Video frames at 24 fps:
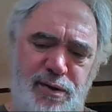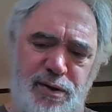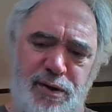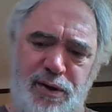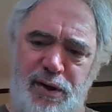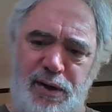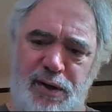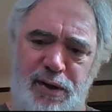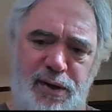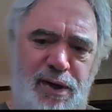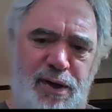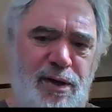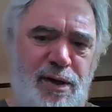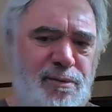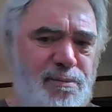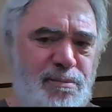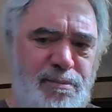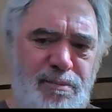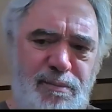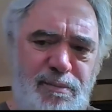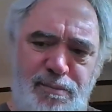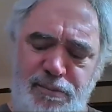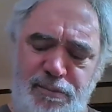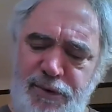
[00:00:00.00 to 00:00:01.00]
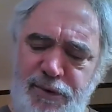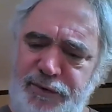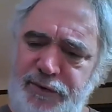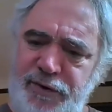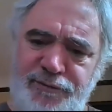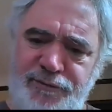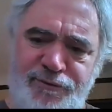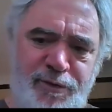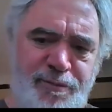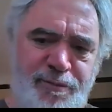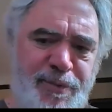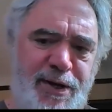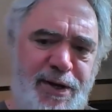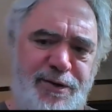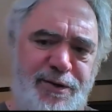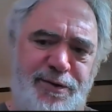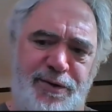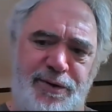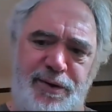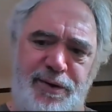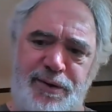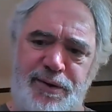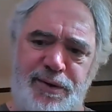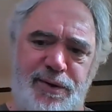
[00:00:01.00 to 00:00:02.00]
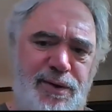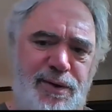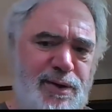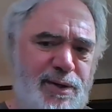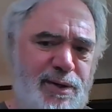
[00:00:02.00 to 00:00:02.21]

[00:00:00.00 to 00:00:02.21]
uh, and misinformation.